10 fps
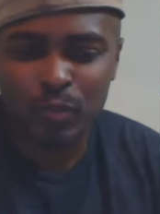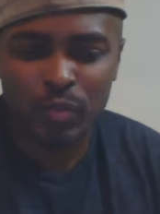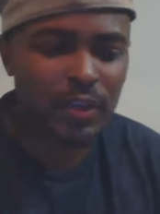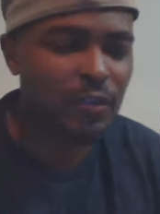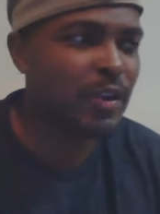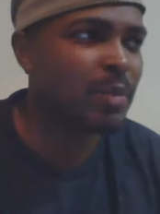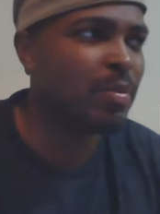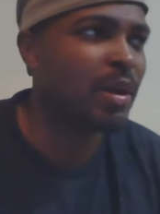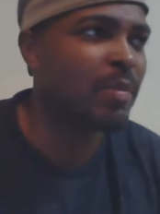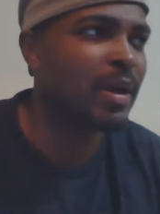And the funny
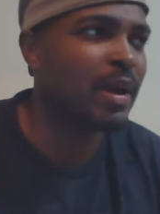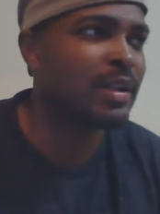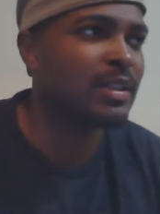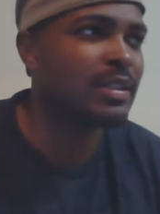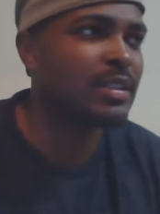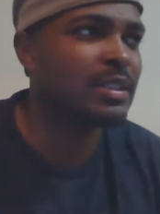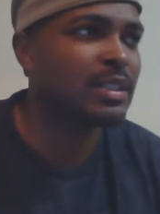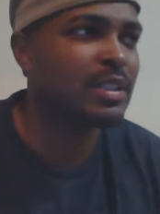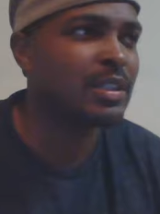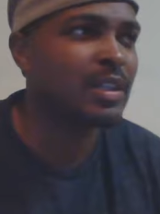part about it is,
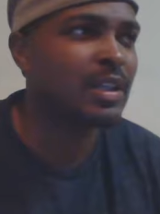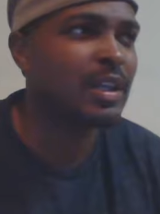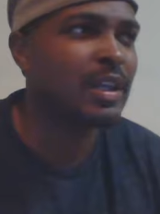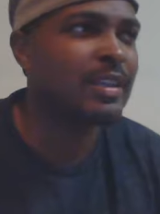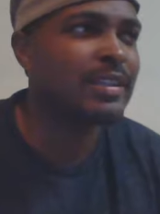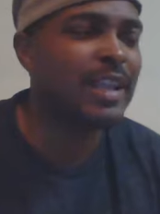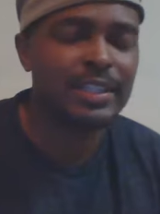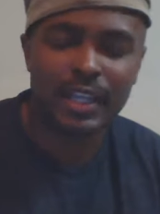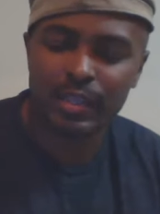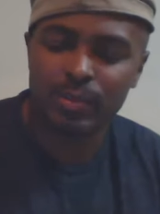
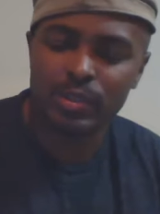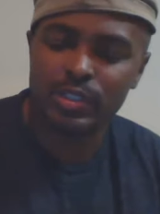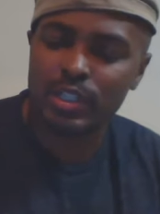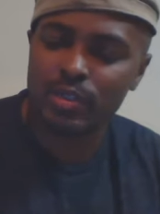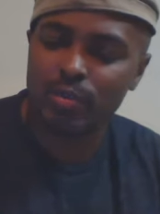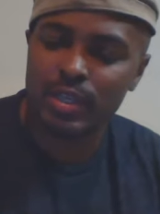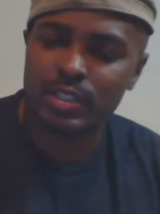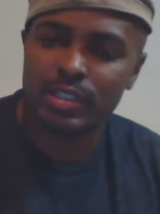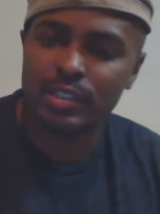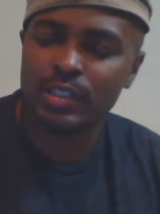that's how we
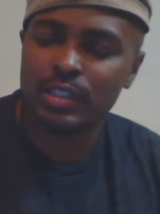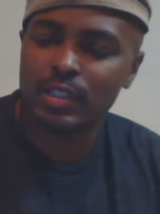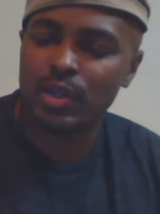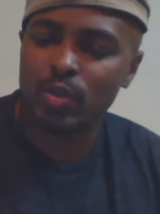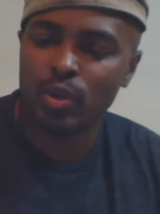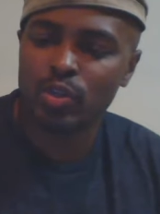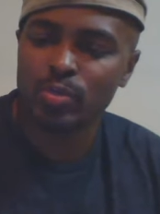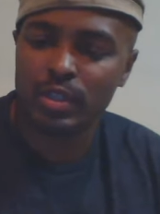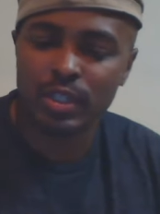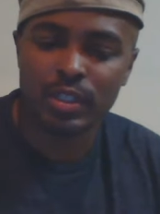generationally get worse
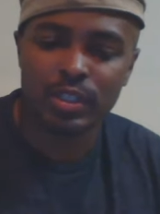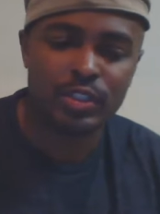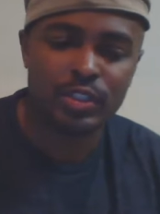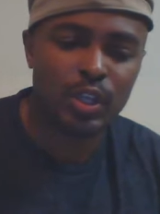because